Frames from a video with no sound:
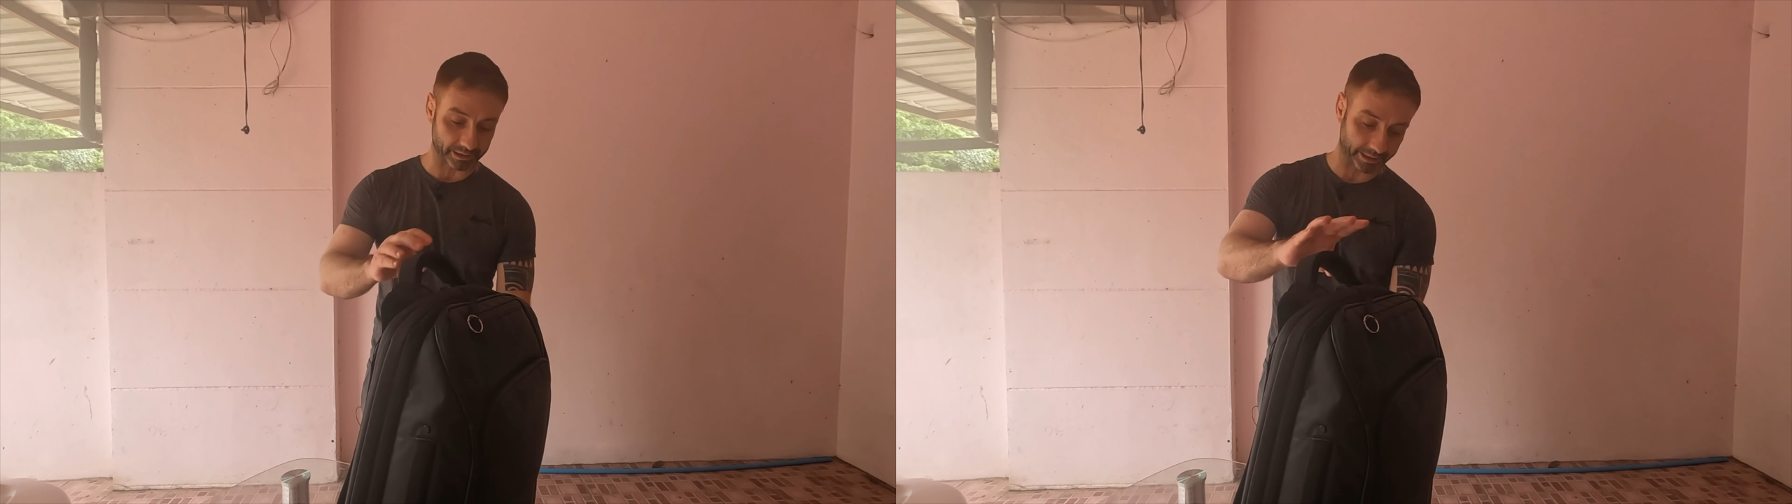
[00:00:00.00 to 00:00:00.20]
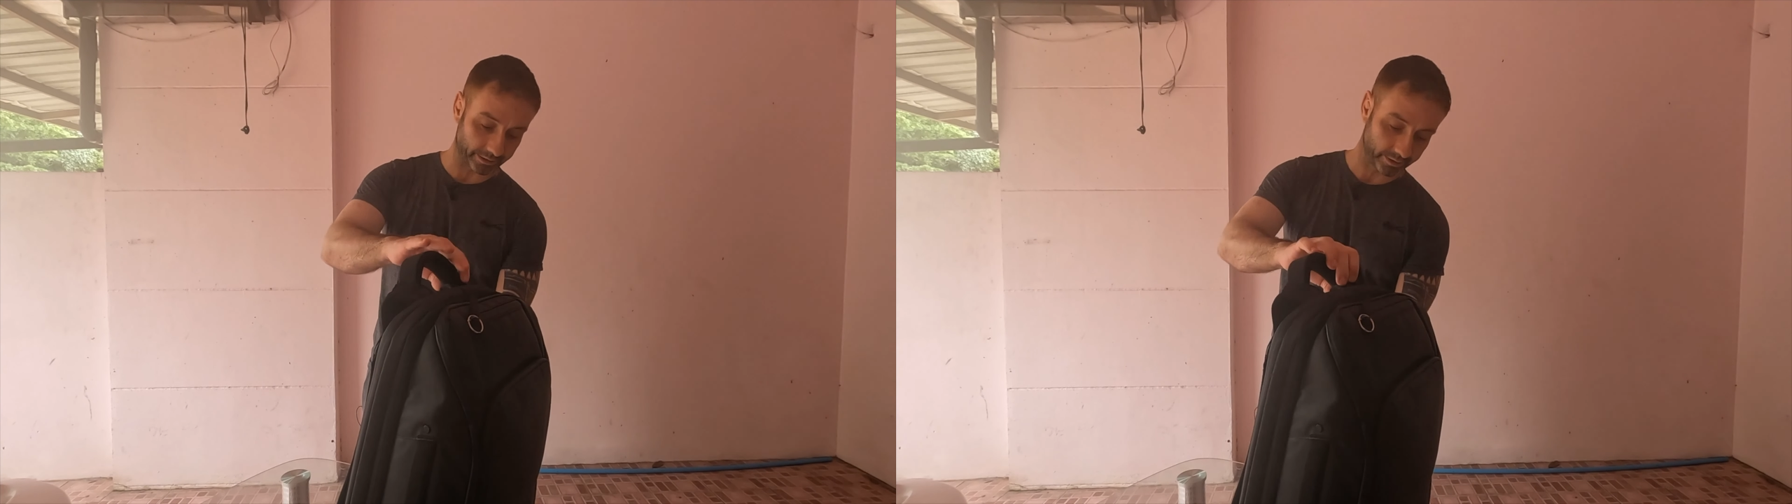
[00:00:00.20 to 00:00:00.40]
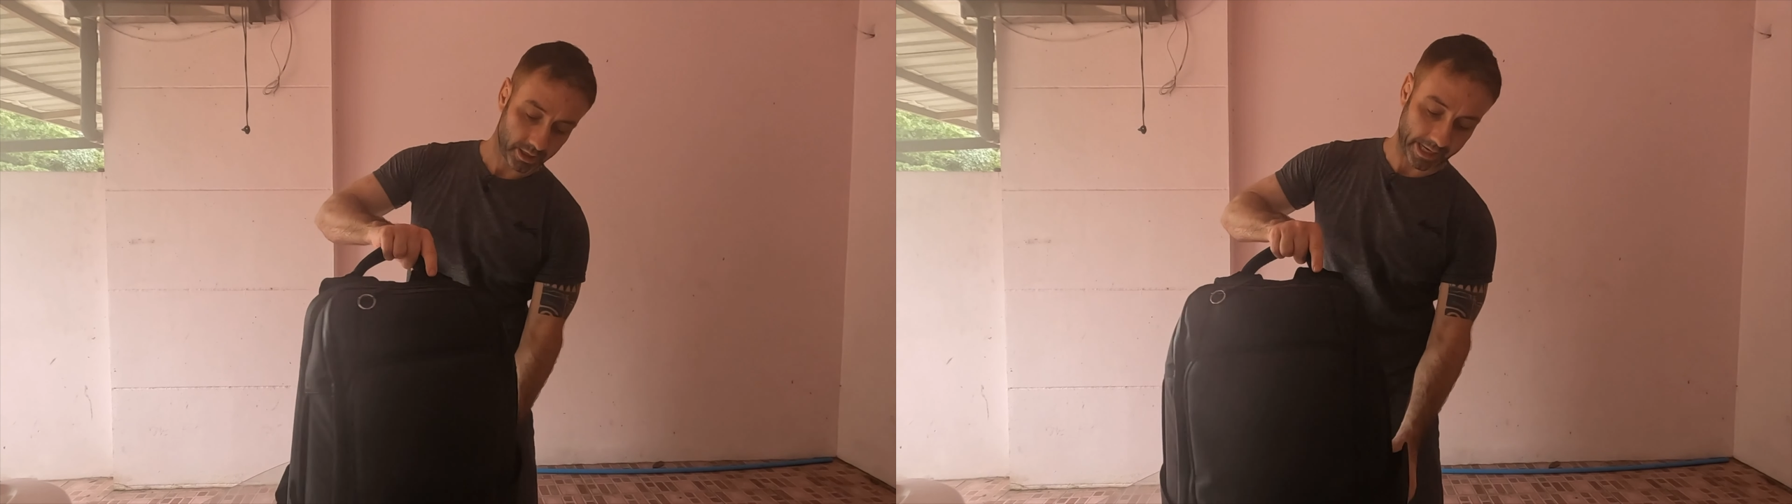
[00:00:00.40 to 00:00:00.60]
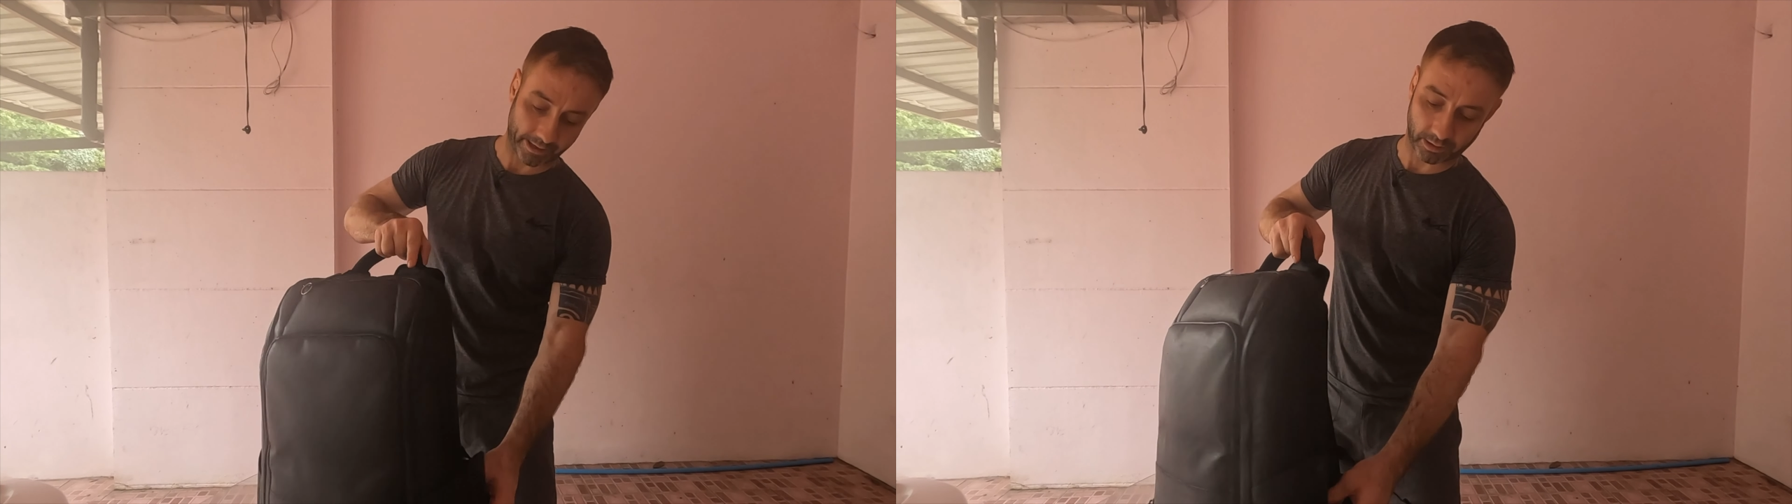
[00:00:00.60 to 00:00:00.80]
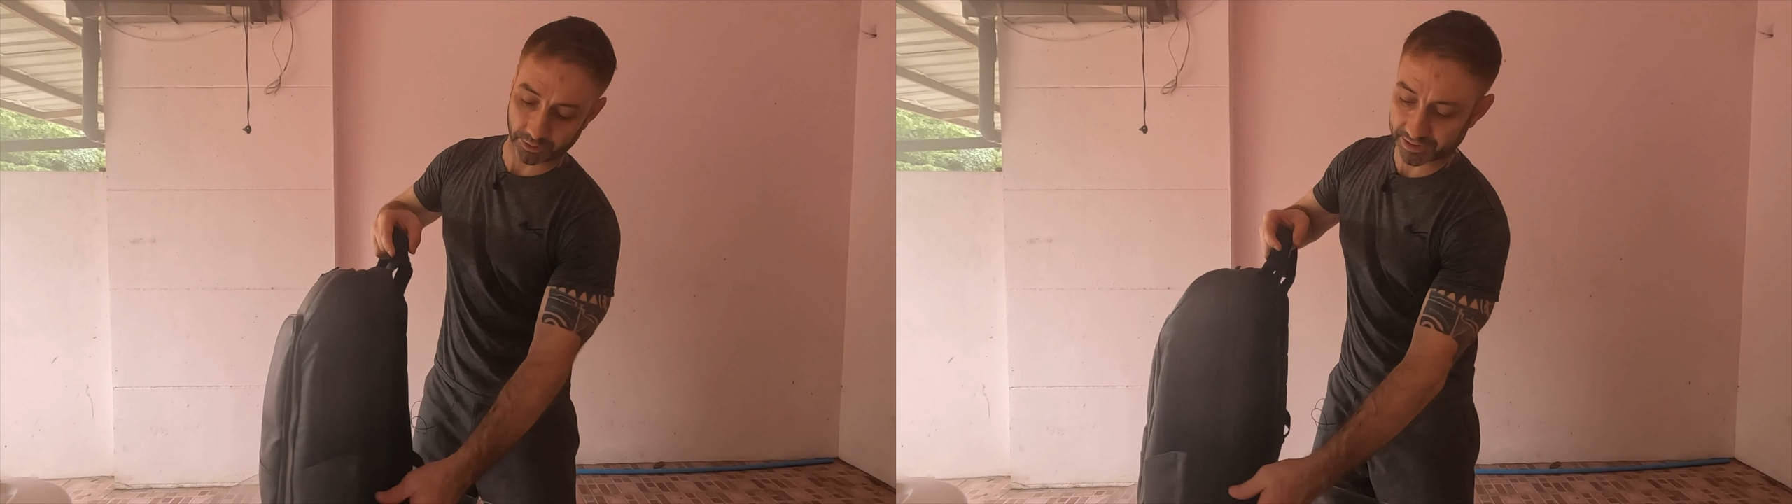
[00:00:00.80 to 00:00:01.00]
liter.
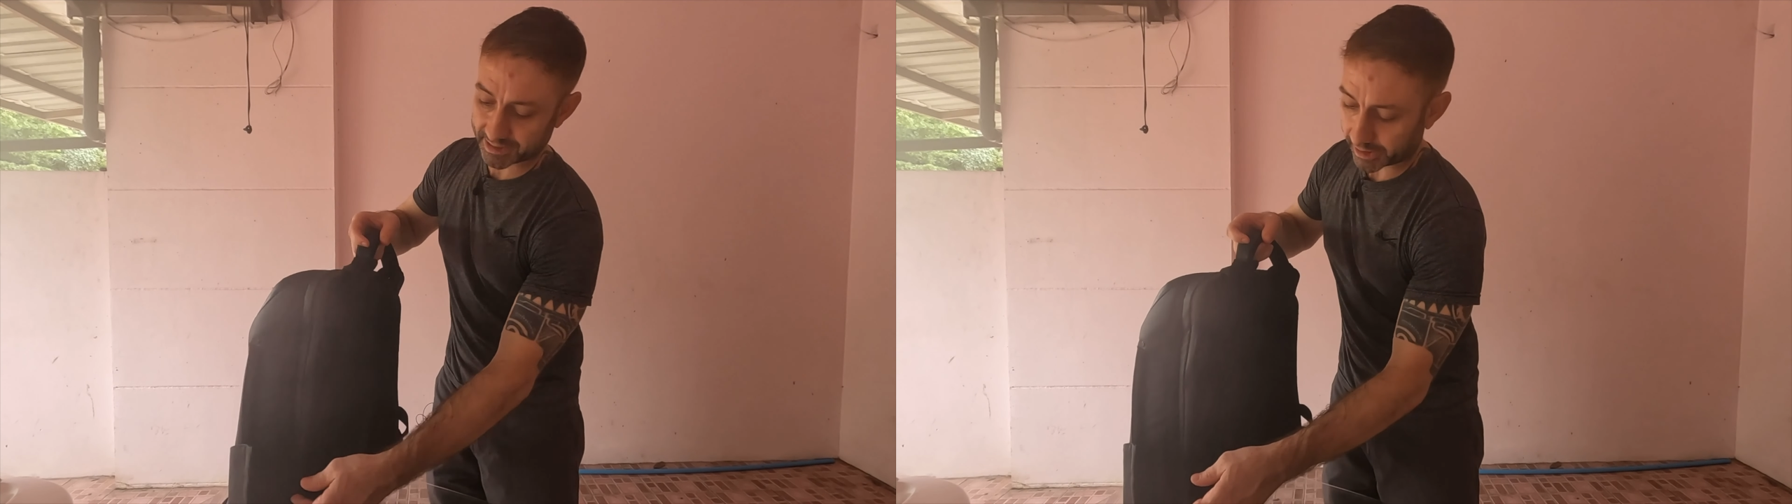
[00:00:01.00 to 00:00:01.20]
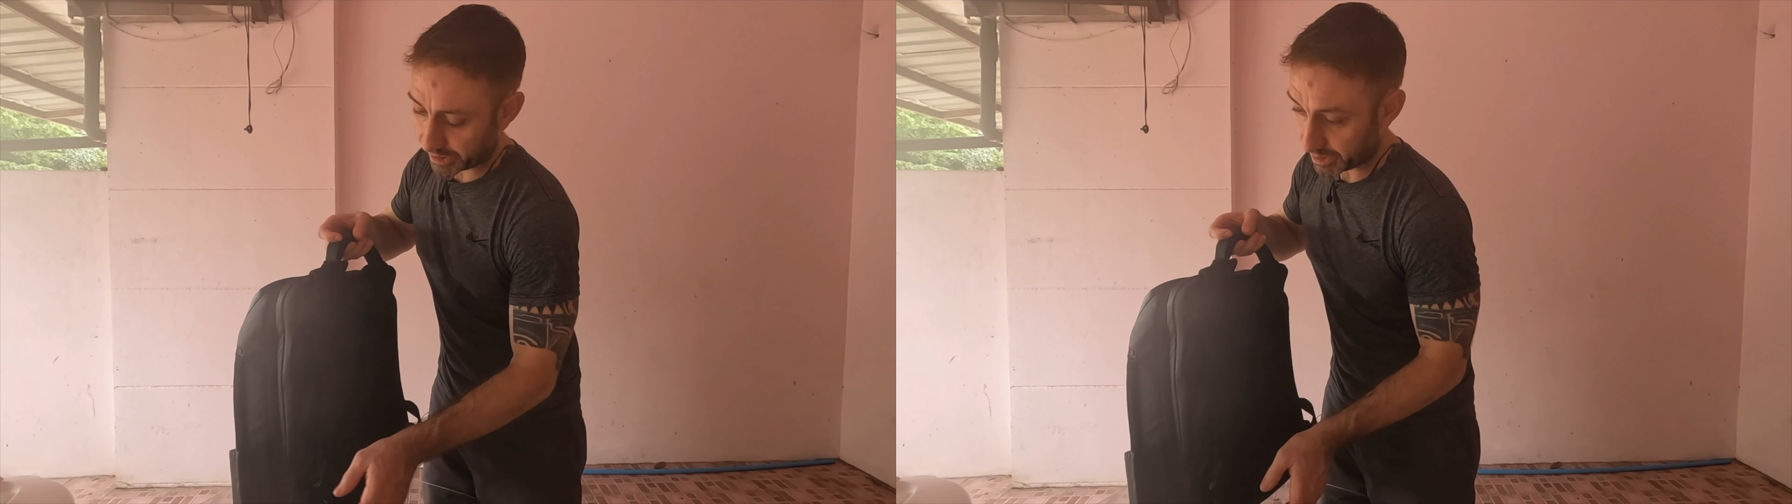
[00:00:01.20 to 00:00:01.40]
Now on the side